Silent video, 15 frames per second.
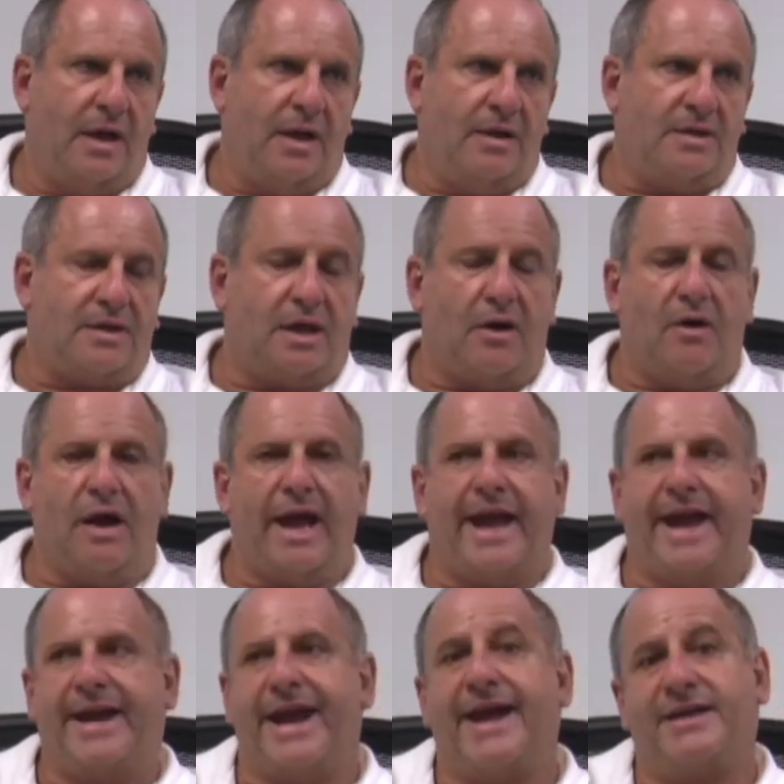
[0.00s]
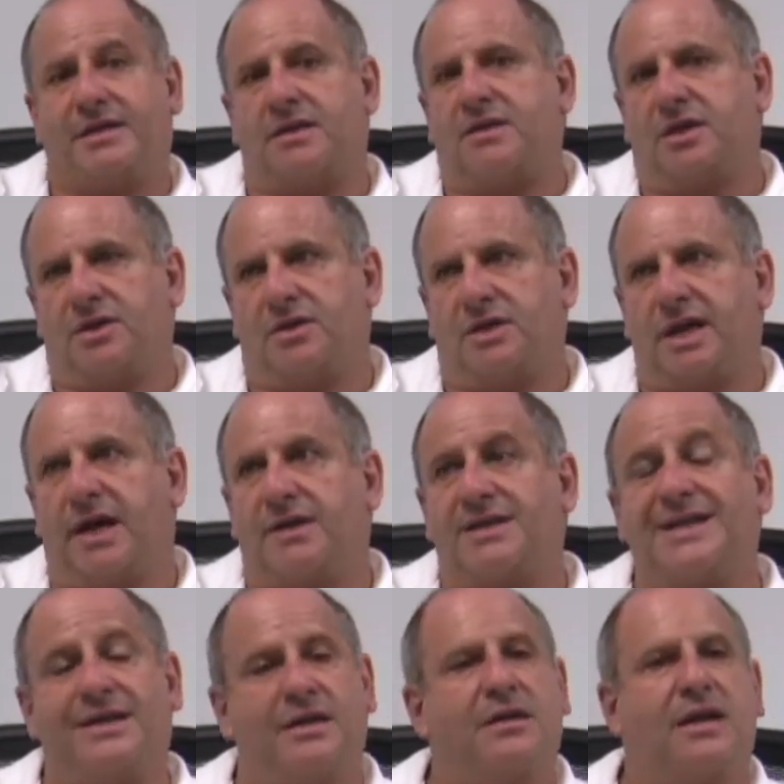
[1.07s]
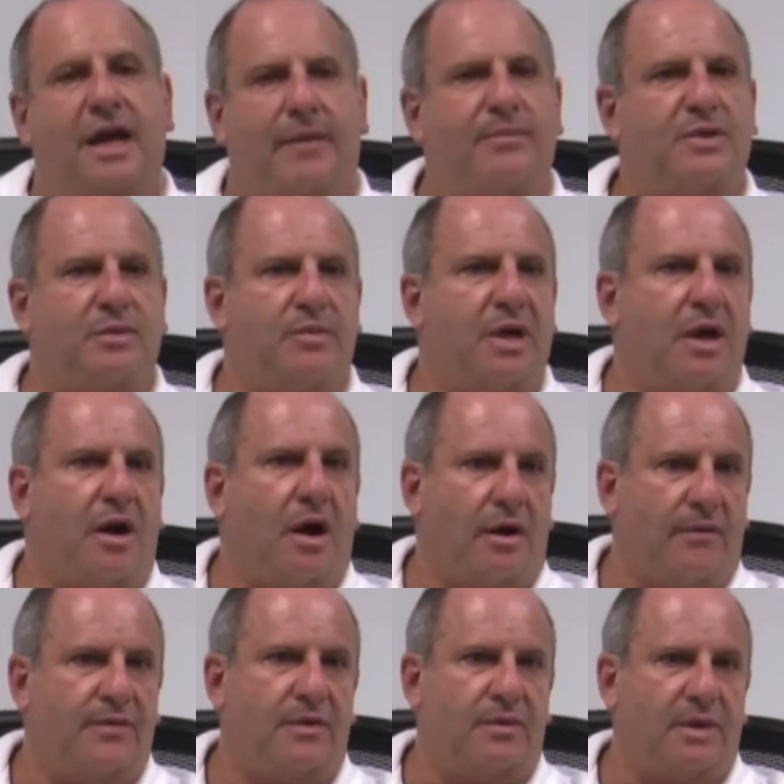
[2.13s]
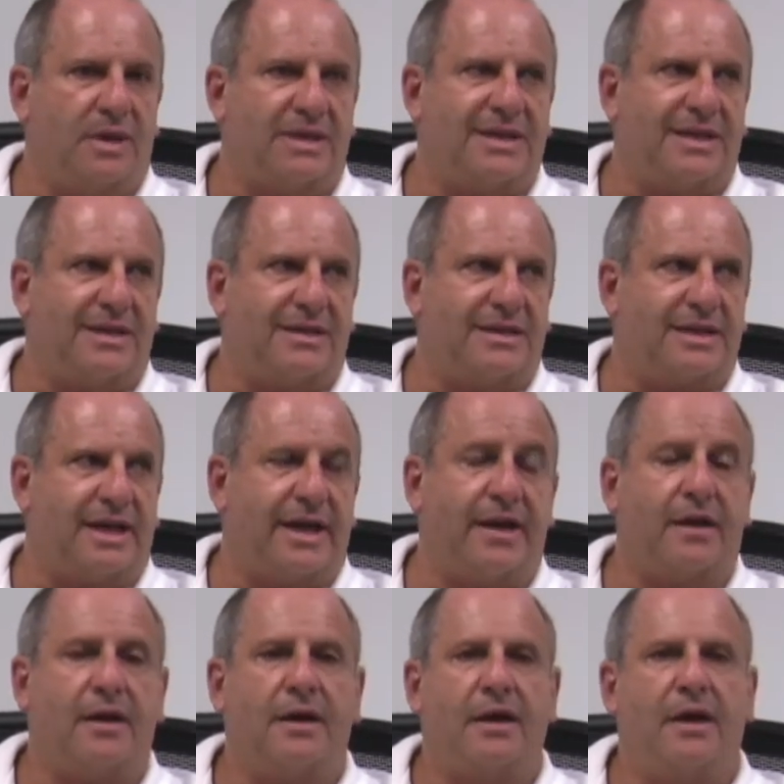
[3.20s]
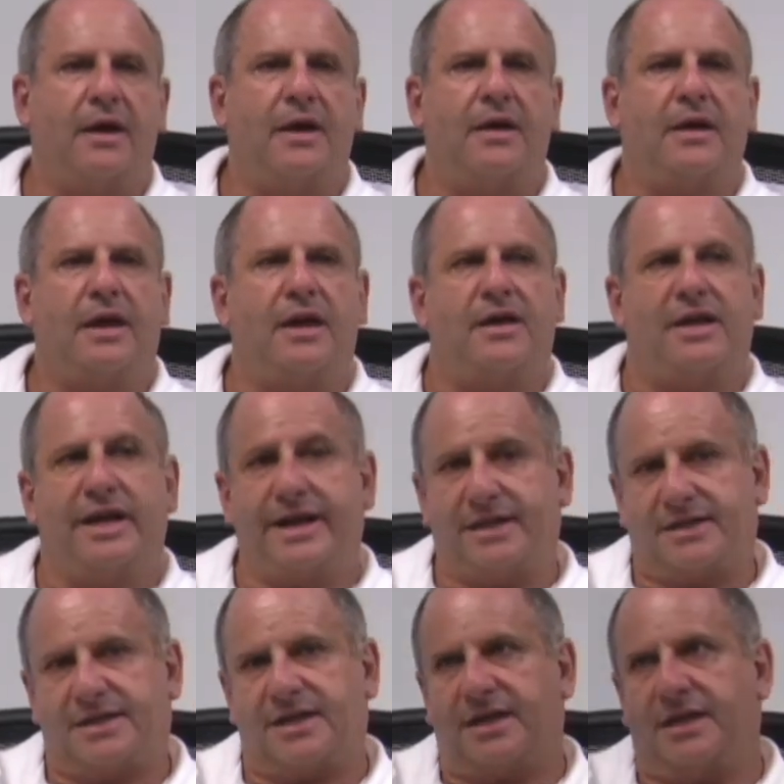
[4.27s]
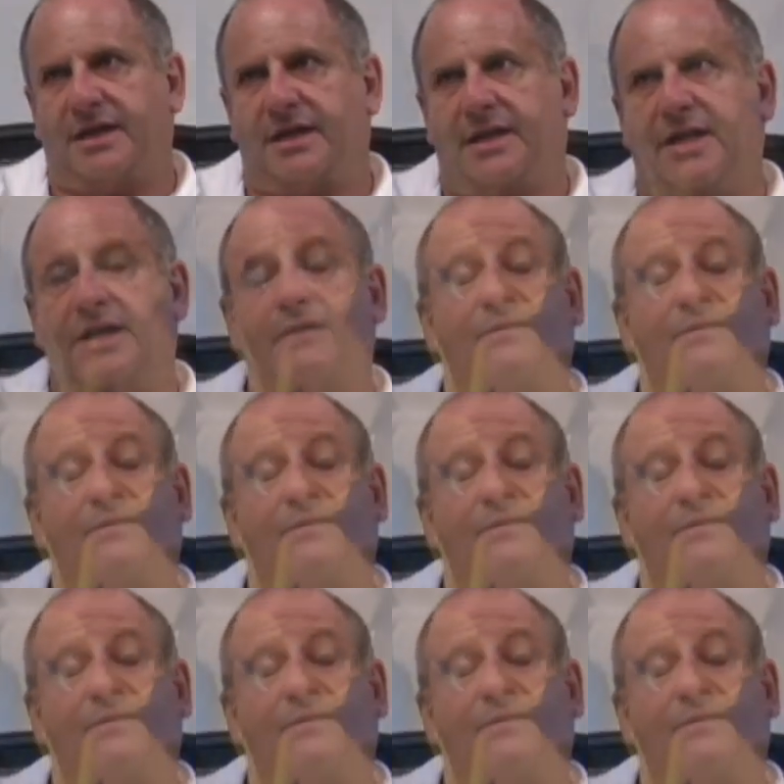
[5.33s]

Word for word: So, and as it turns out, he did come to me afterwards and saying, yes, he, he